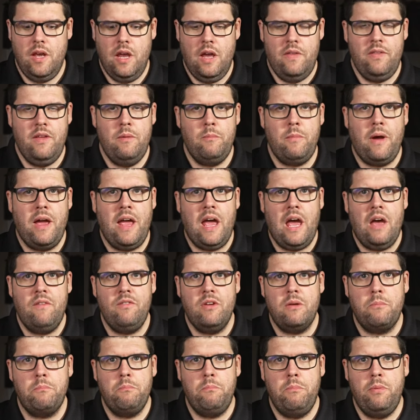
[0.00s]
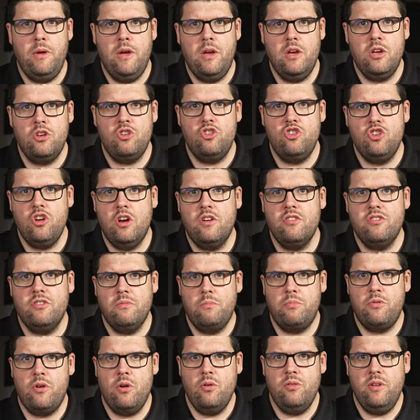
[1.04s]
and then by having big chunks of
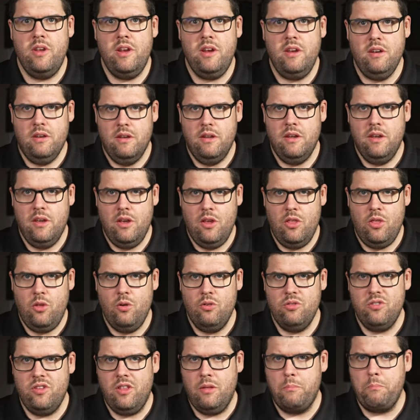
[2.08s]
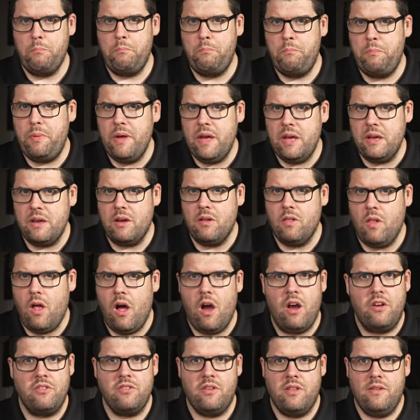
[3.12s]
protein, those are the big
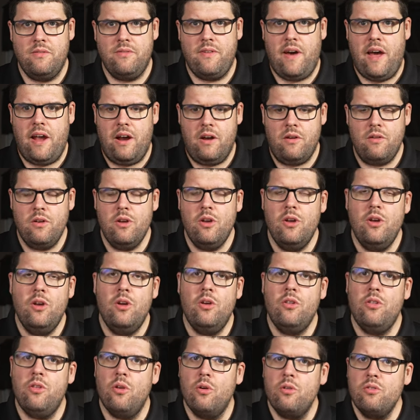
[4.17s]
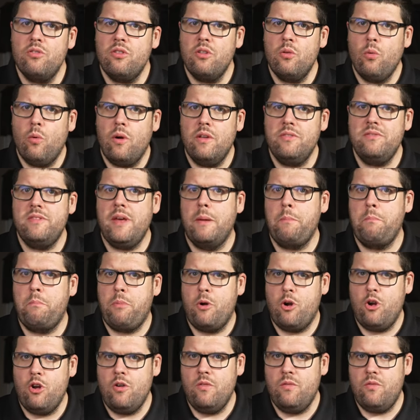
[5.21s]
logs on the fire. Those are the ones that
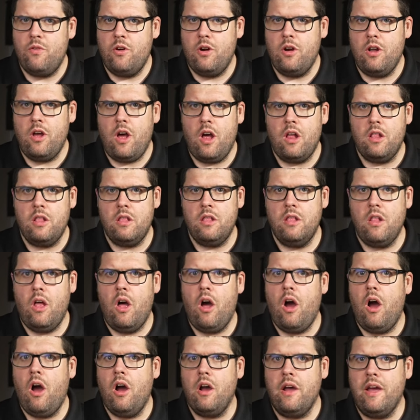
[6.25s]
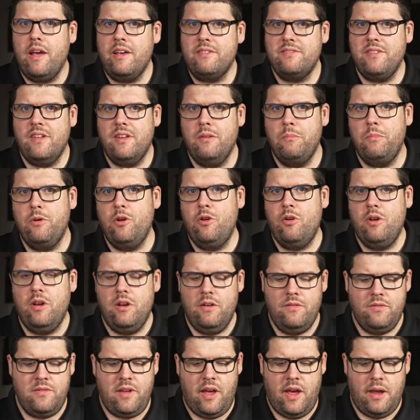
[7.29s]
burn for a long extended period
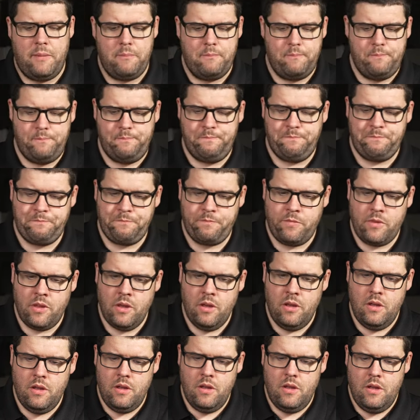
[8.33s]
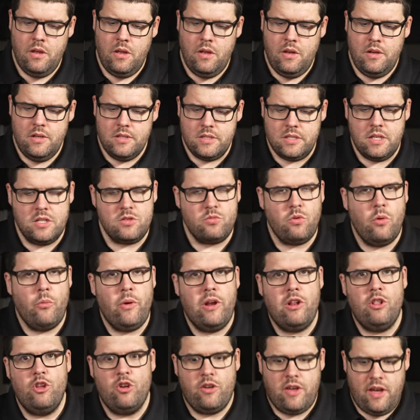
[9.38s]
of time. So that's one way
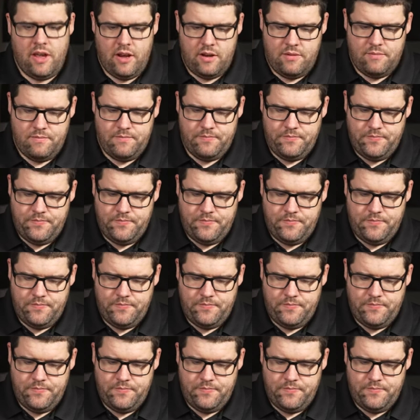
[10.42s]
to look at it.